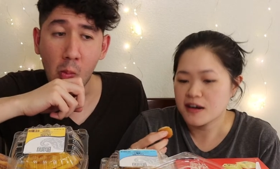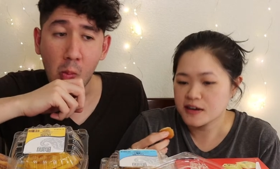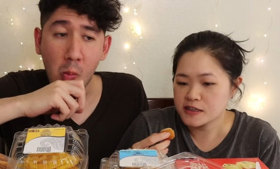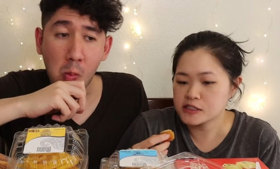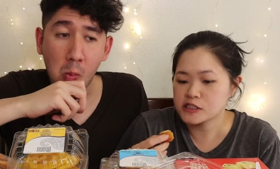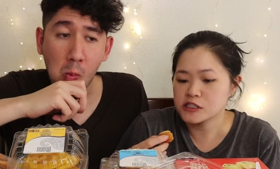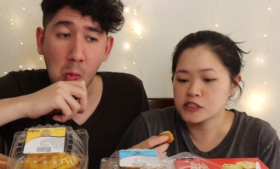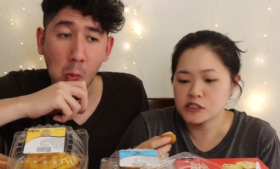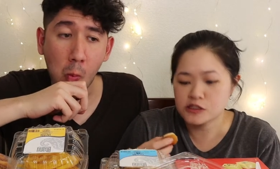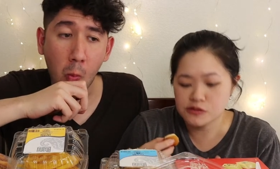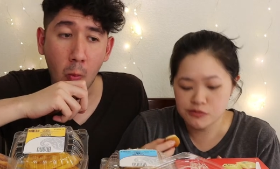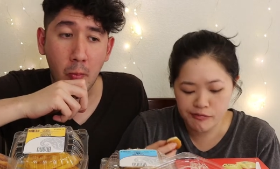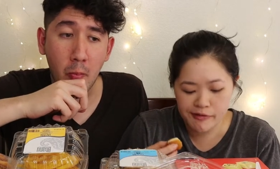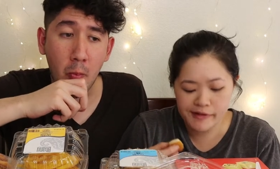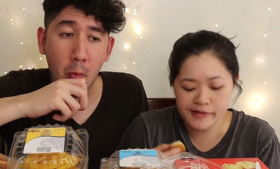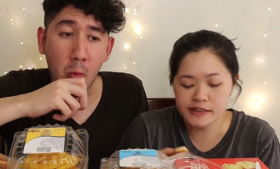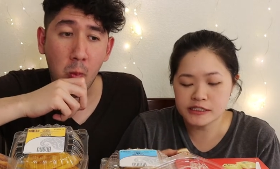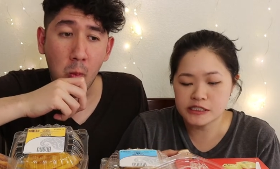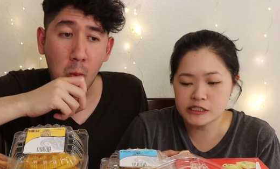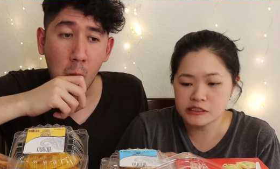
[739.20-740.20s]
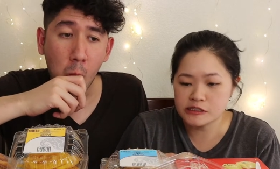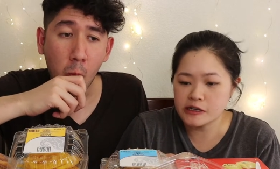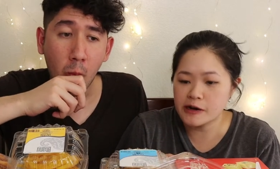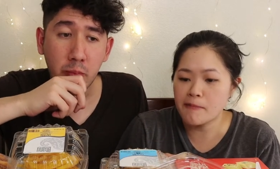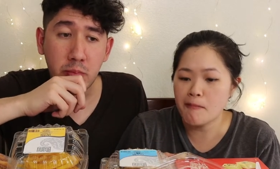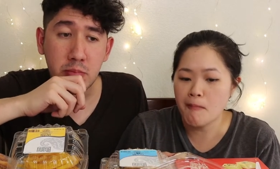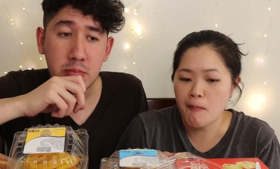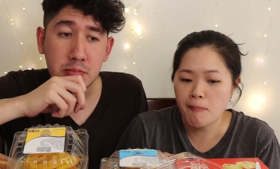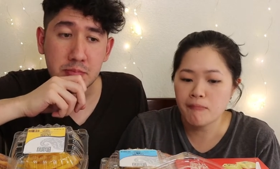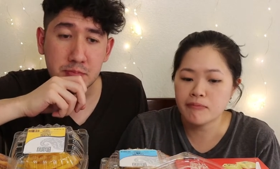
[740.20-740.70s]
Speaker 1: This is really
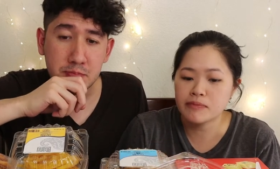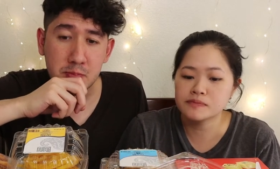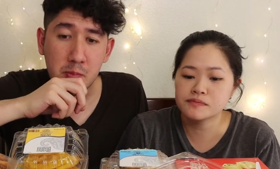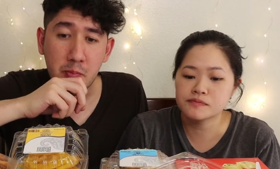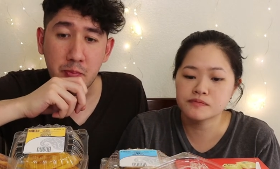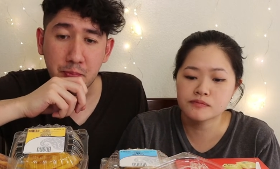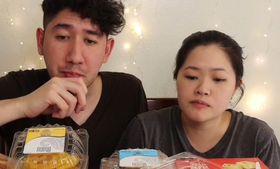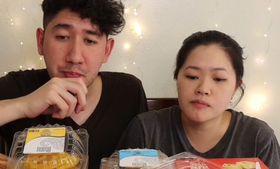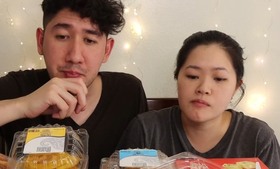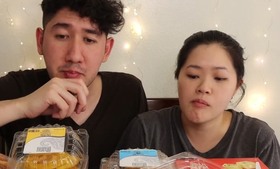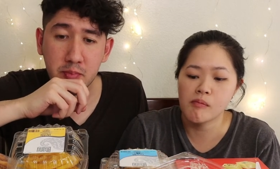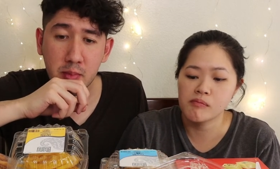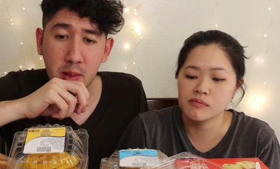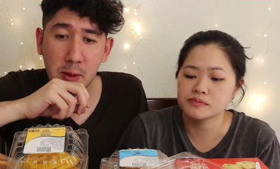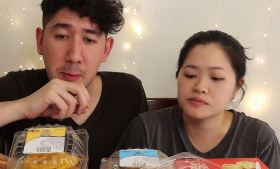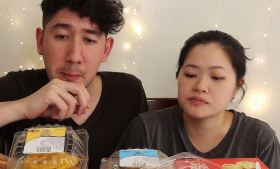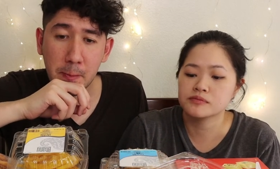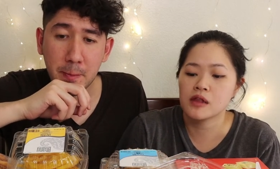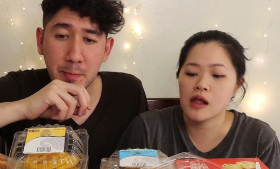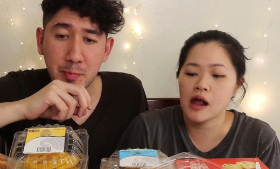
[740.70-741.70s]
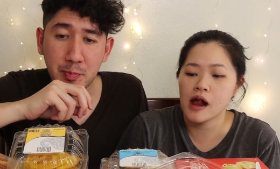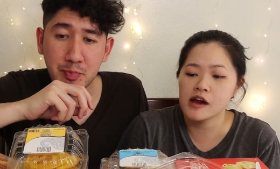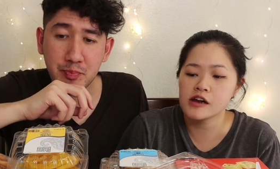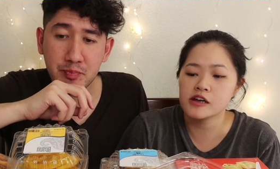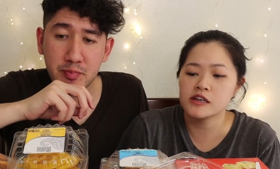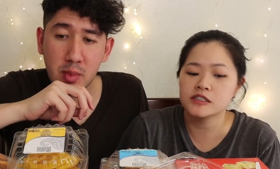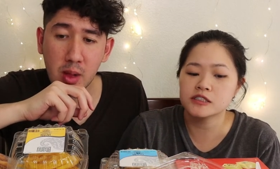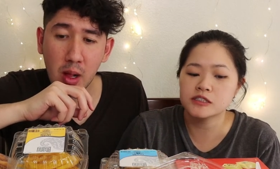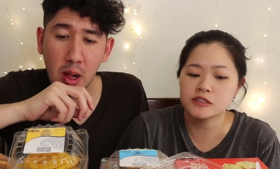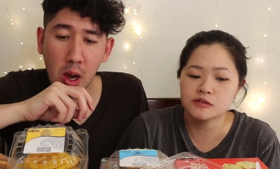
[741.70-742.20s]
good. Mmm.
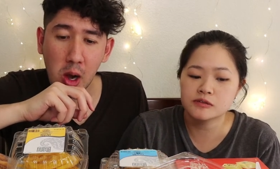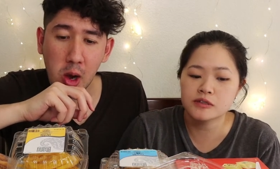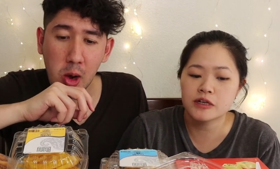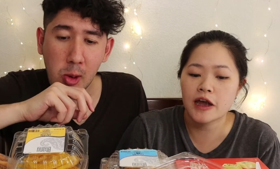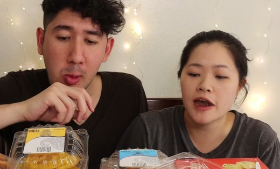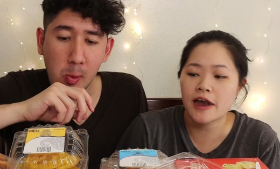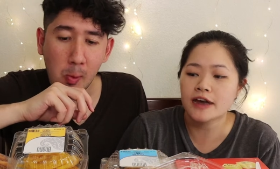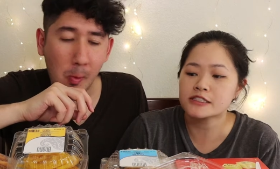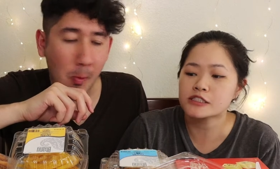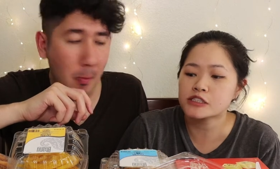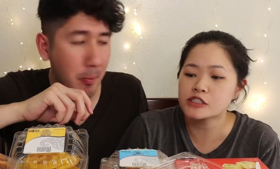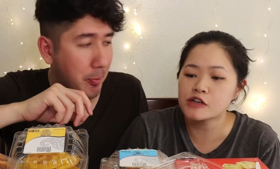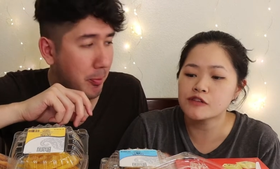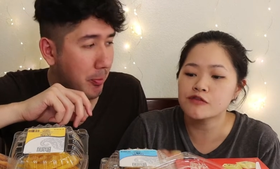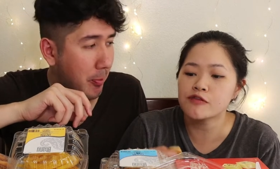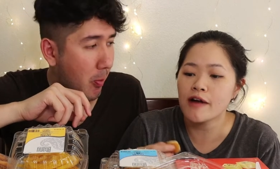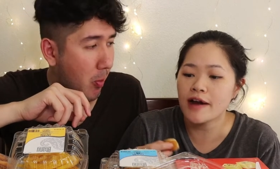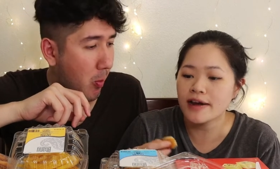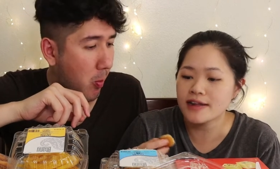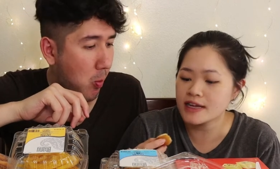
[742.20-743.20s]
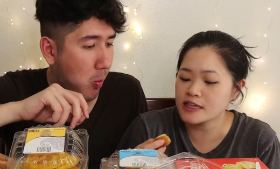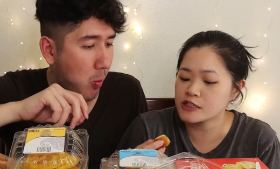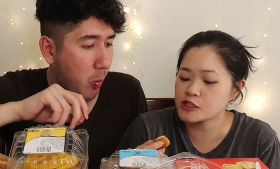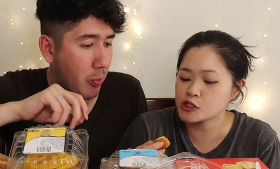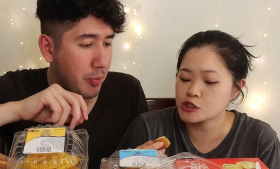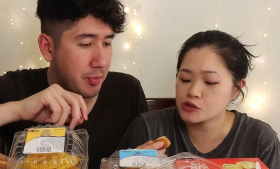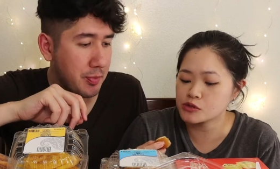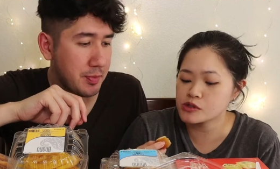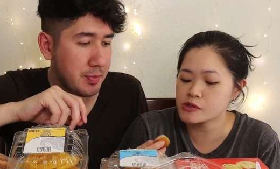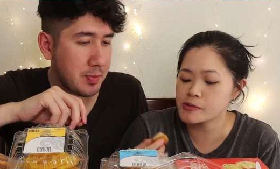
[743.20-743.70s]
I, yeah, so far I like
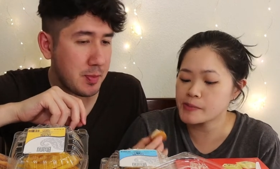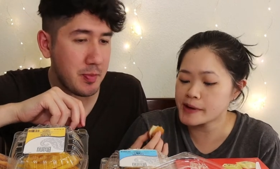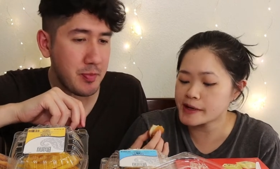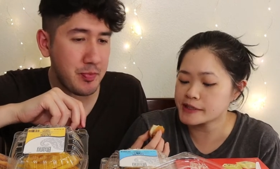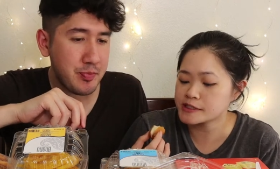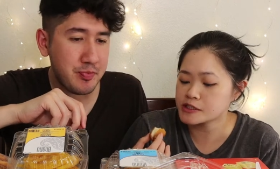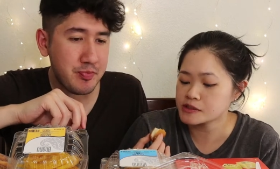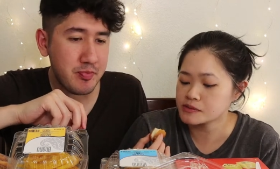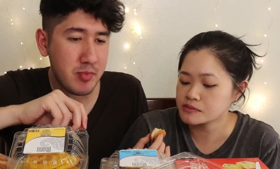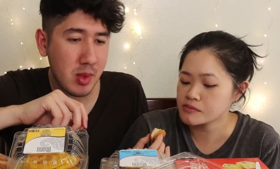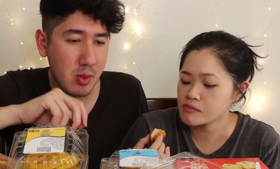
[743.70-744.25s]
this one the best.